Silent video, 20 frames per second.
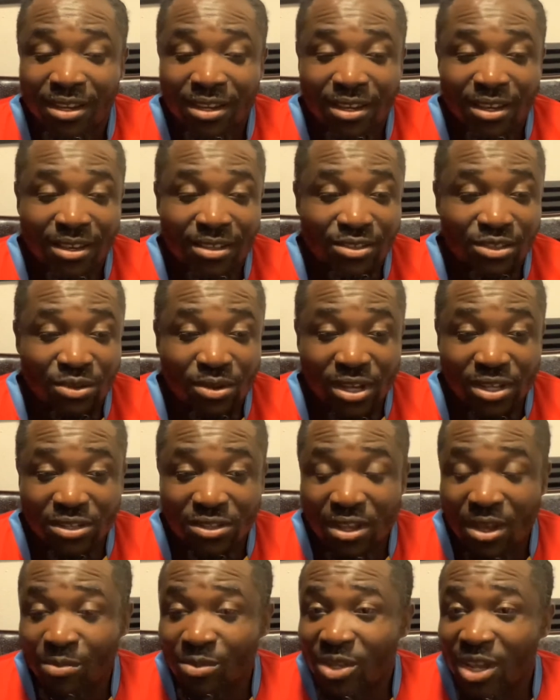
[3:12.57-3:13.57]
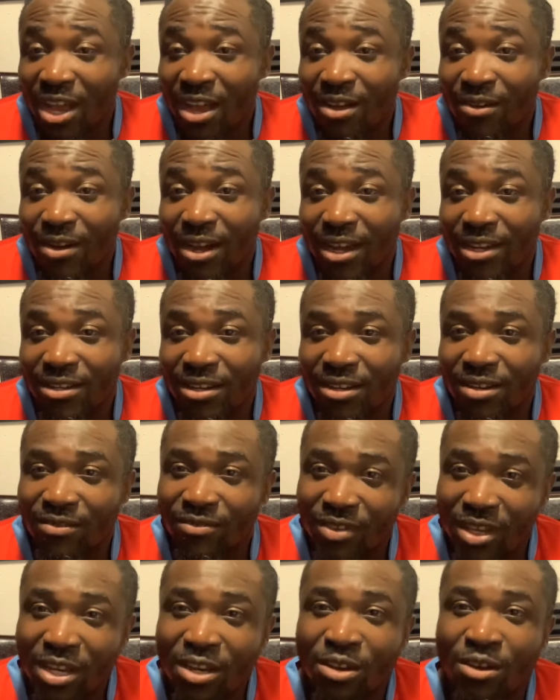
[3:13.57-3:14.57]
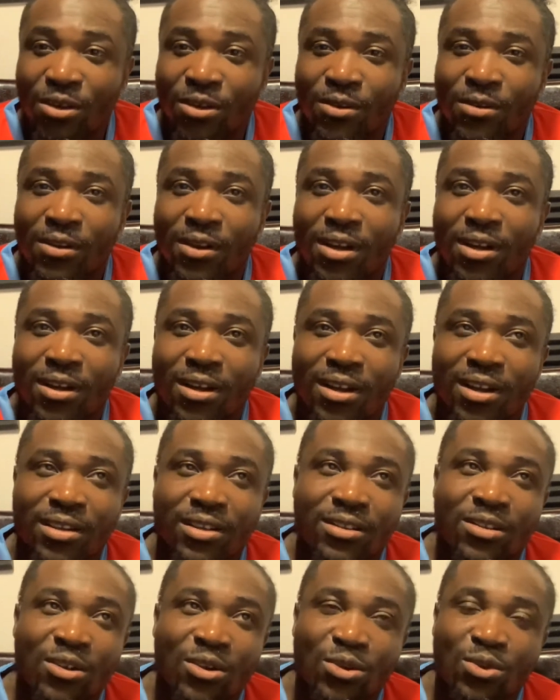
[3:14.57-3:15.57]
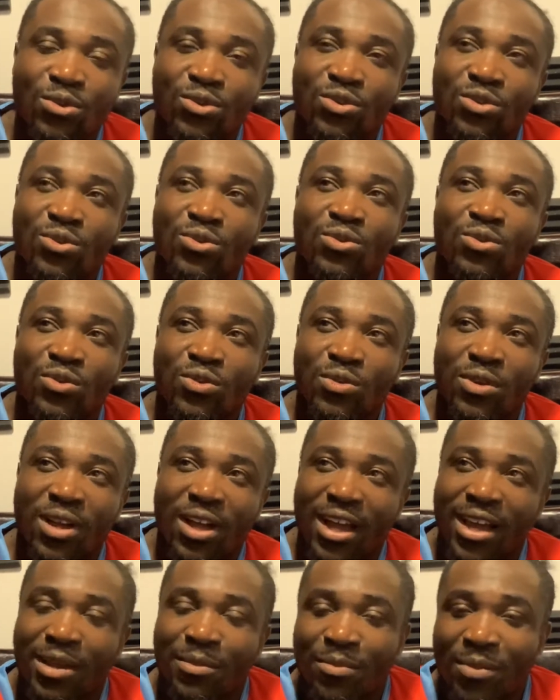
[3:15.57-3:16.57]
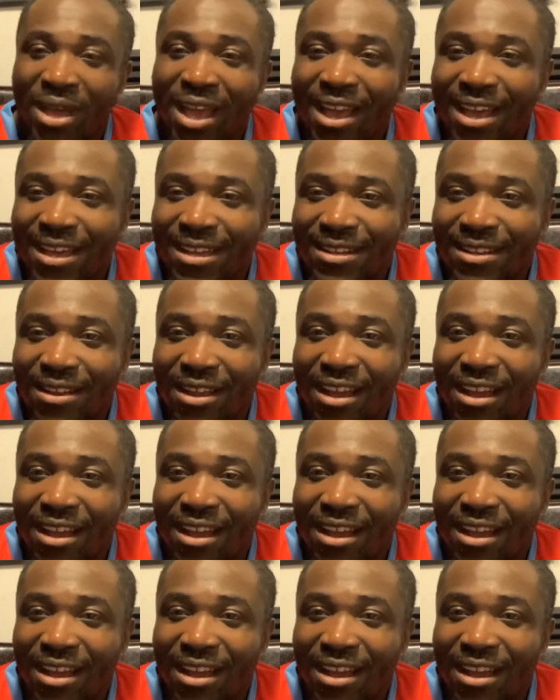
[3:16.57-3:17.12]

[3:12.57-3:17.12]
And so I stepped out. I did a video on an old school iPod